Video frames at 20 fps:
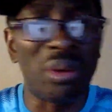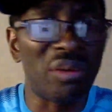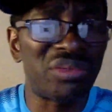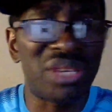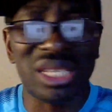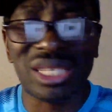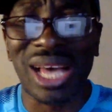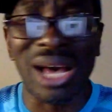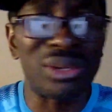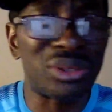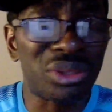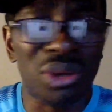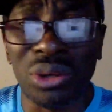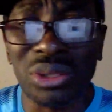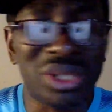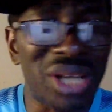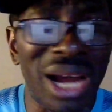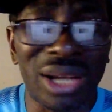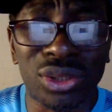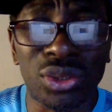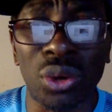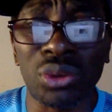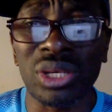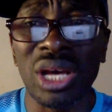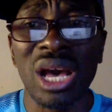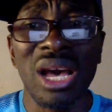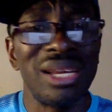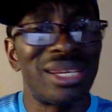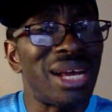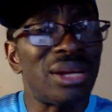of these contractors,
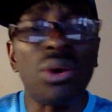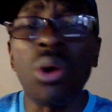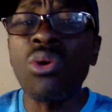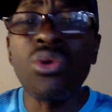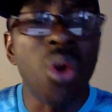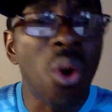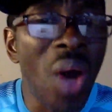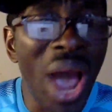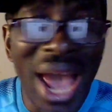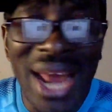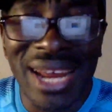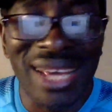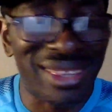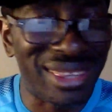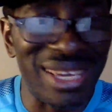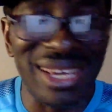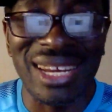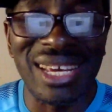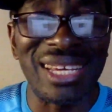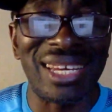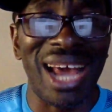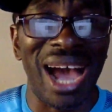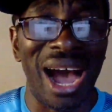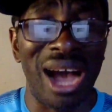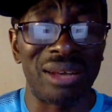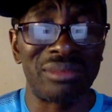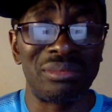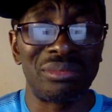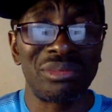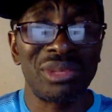they don't know anything
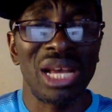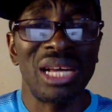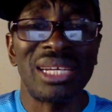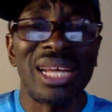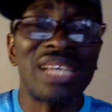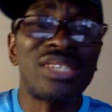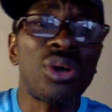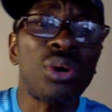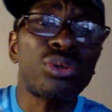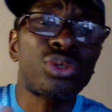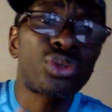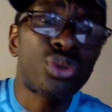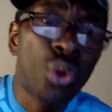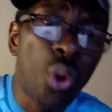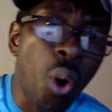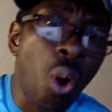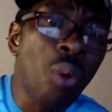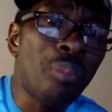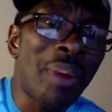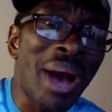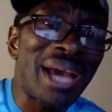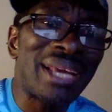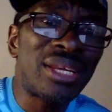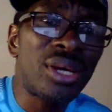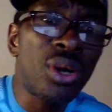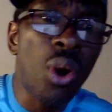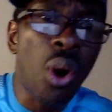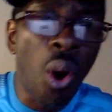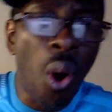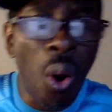either. They just go by
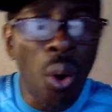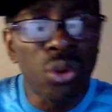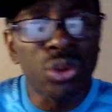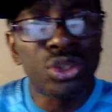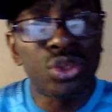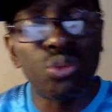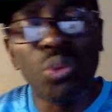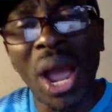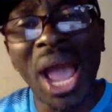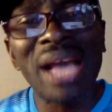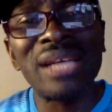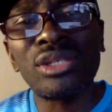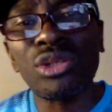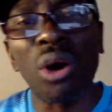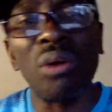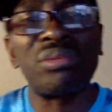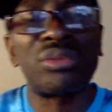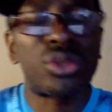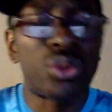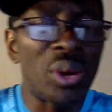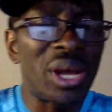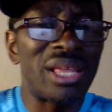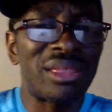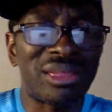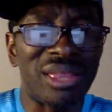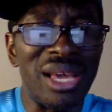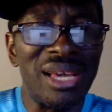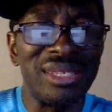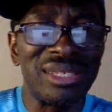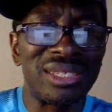the old ways of doing
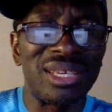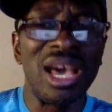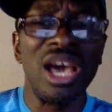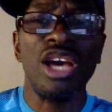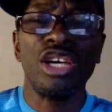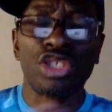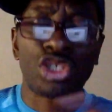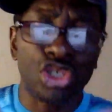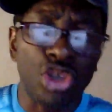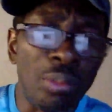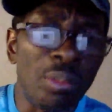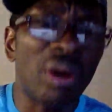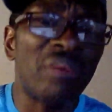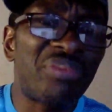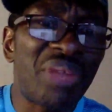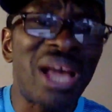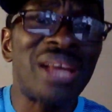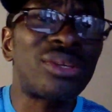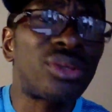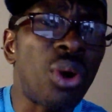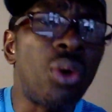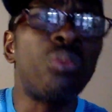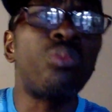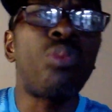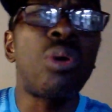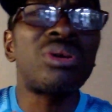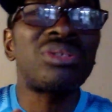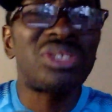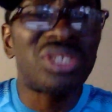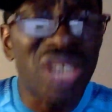things. Some of them don't
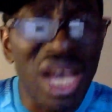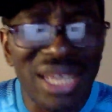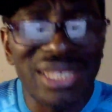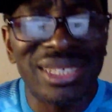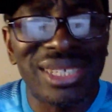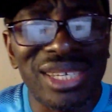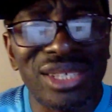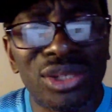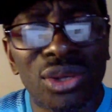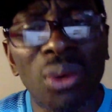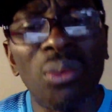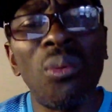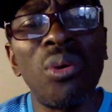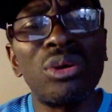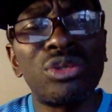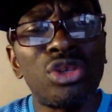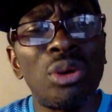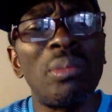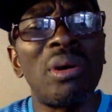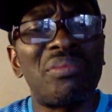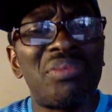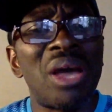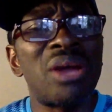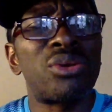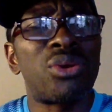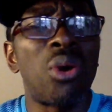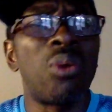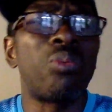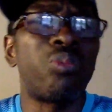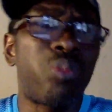want changes. Some of them
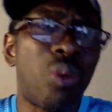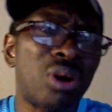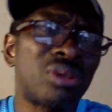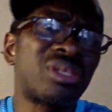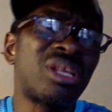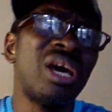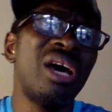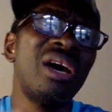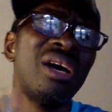don't want